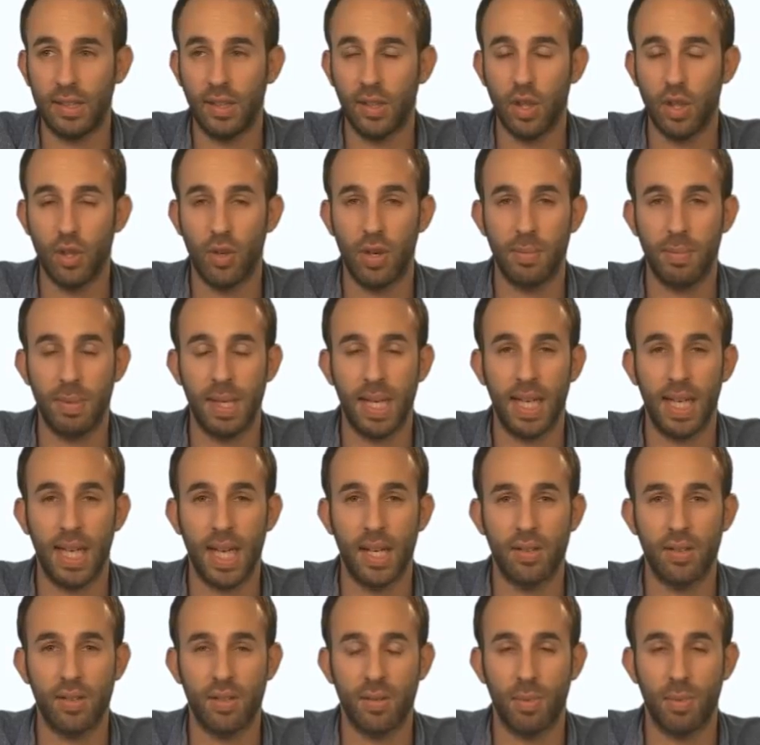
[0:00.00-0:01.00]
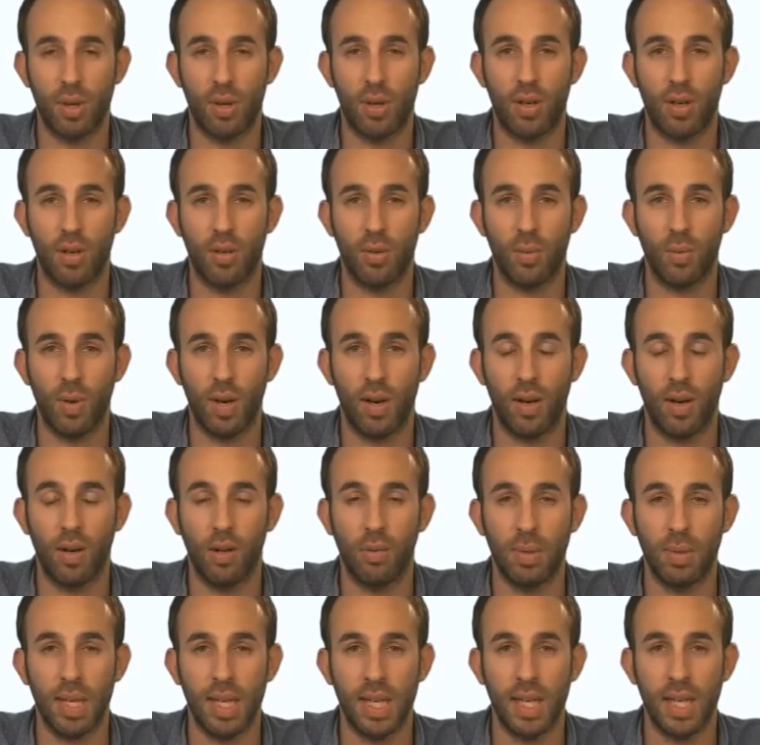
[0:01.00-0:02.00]
Join me again tomorrow, where
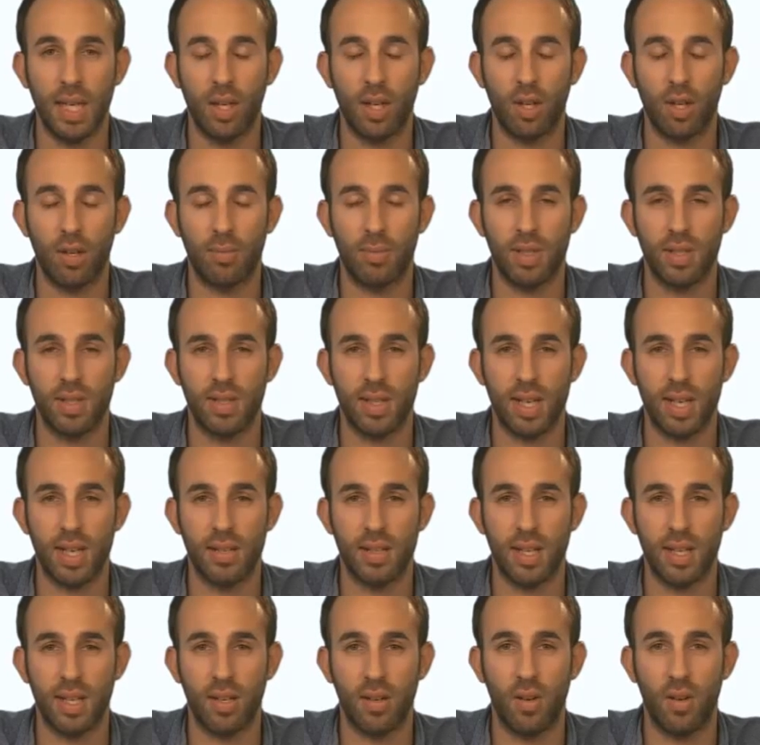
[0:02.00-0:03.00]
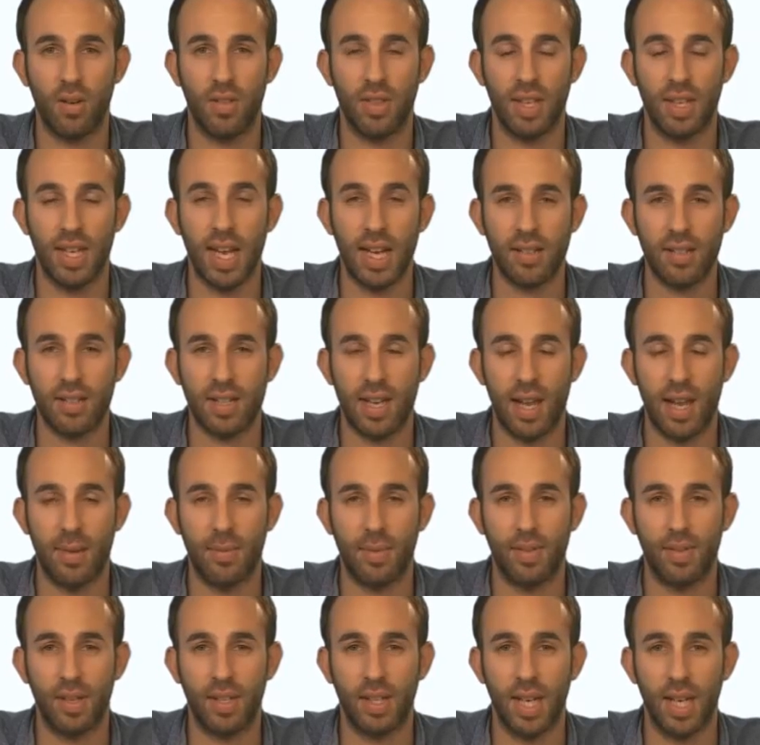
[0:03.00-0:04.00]
I'll be commentating on the next
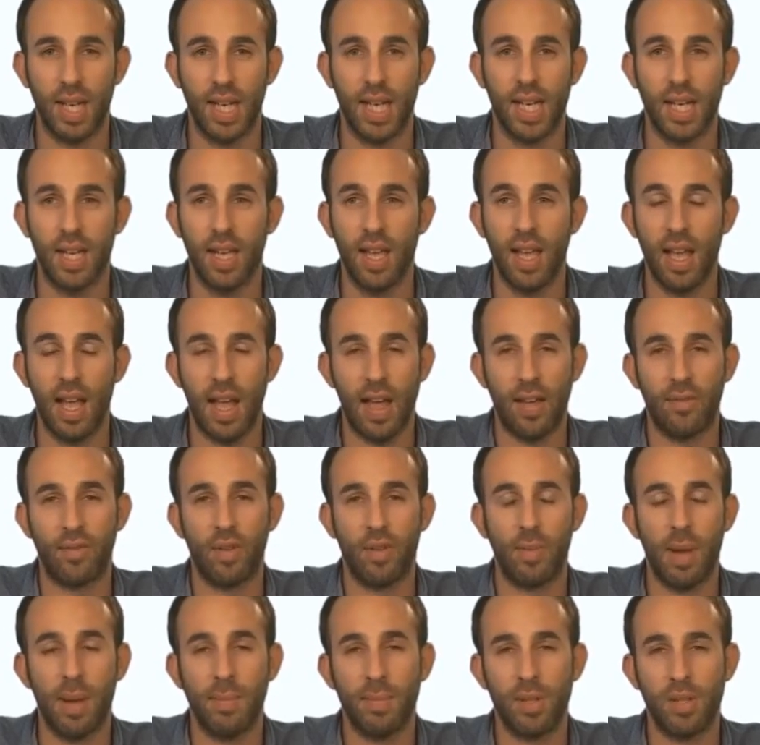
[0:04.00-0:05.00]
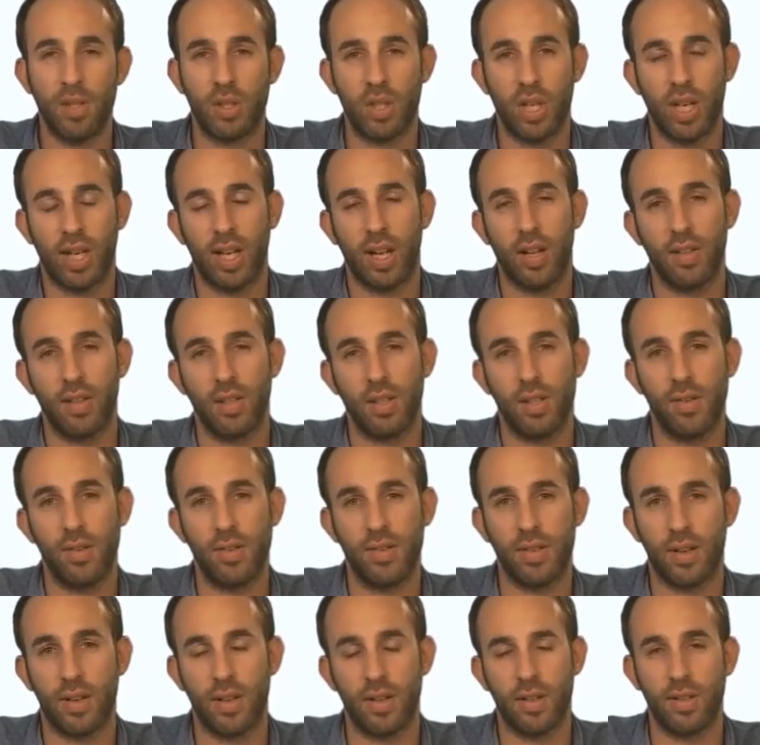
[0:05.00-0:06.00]
game of the day. And remember to check out the
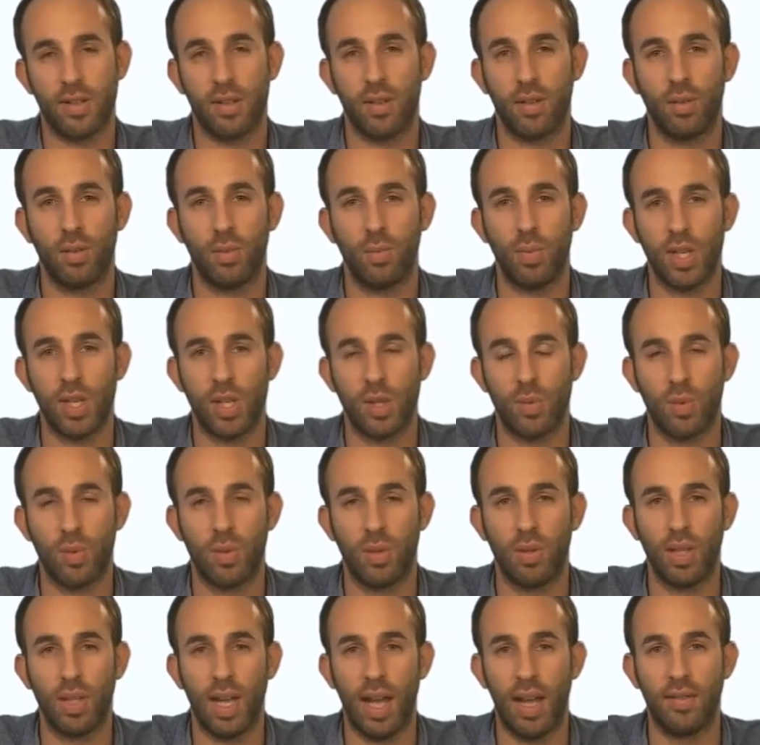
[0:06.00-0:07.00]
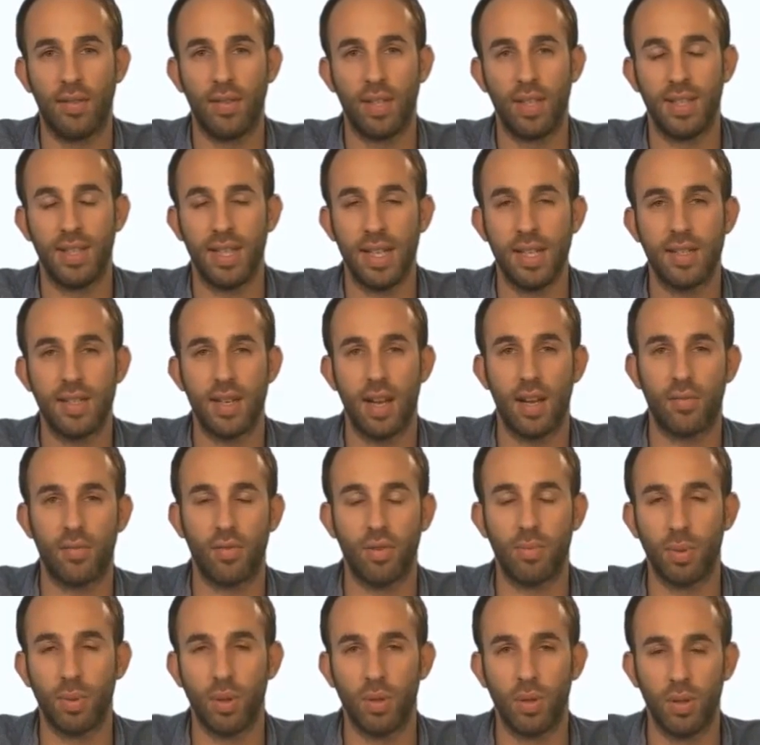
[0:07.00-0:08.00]
news article, which will have a detailed
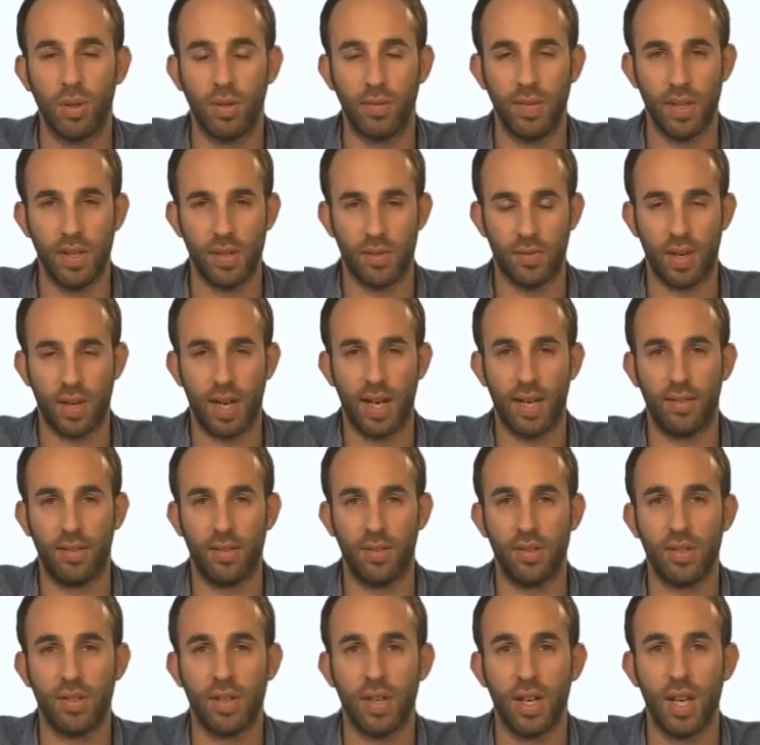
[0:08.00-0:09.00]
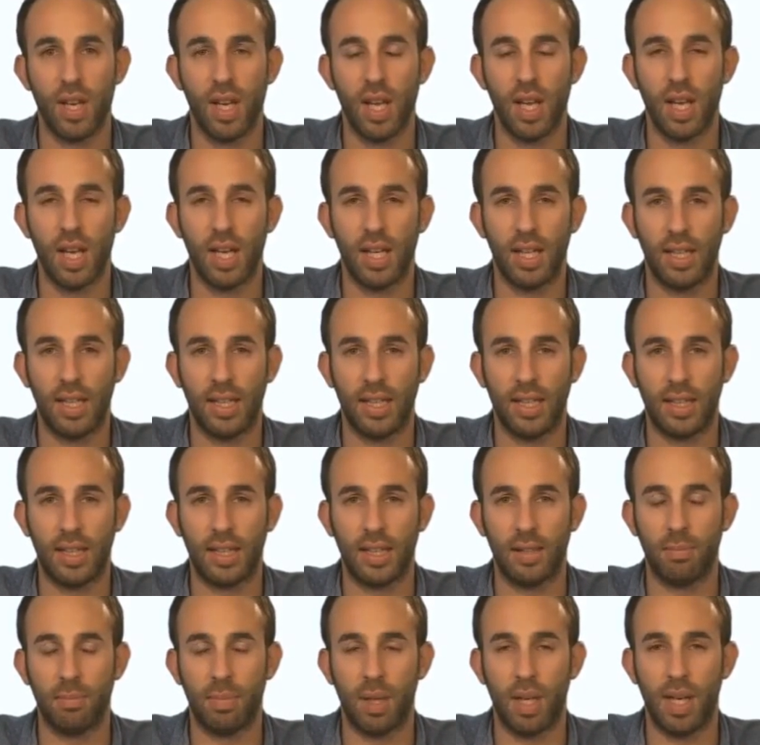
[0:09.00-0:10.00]
report of this round
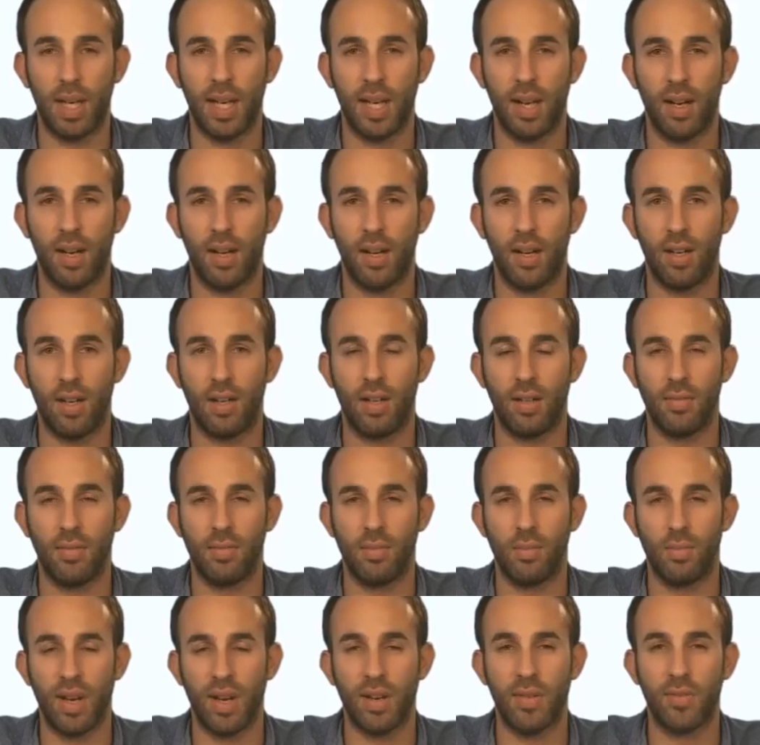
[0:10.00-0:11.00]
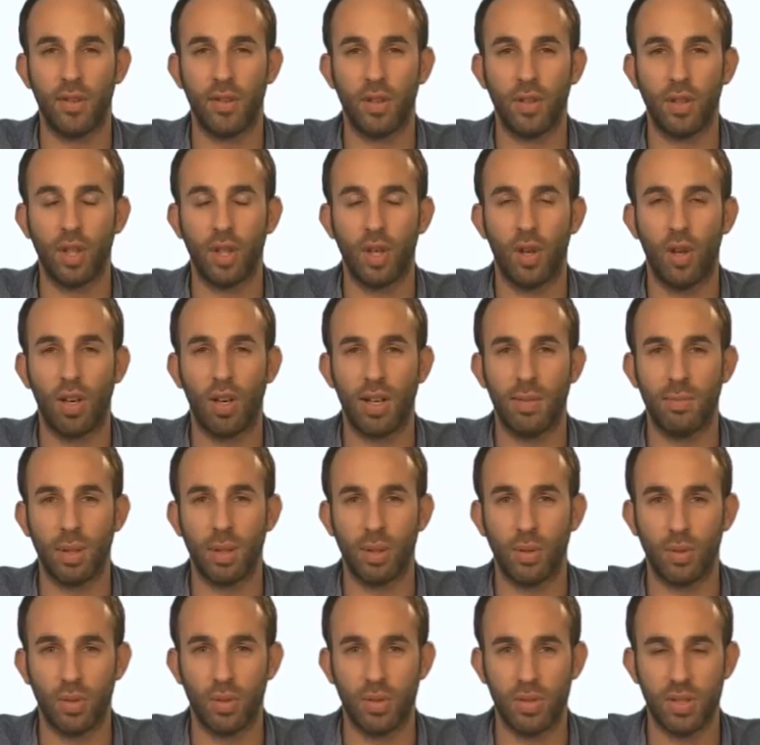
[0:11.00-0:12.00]
by our wonderful Colin
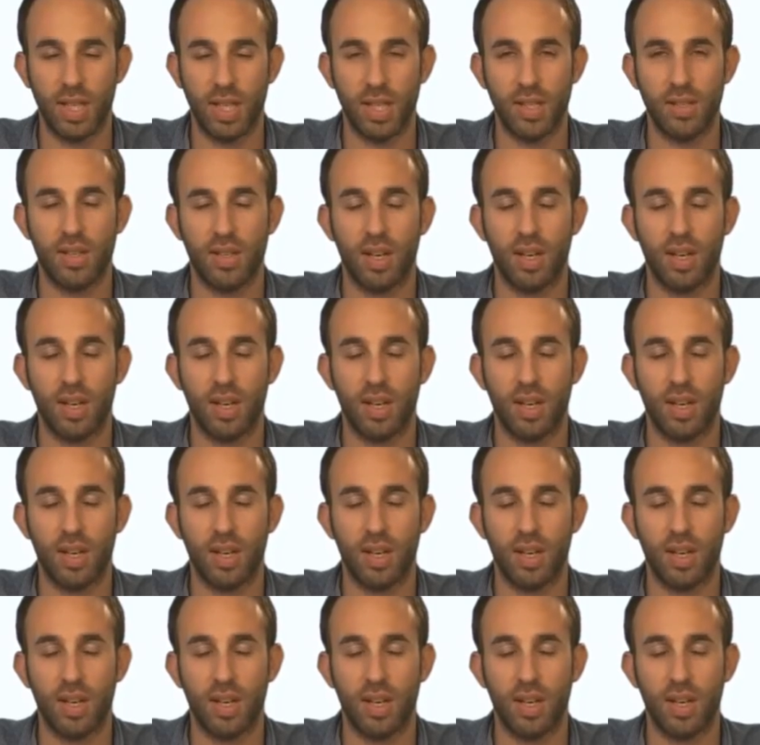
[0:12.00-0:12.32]
McGaughty.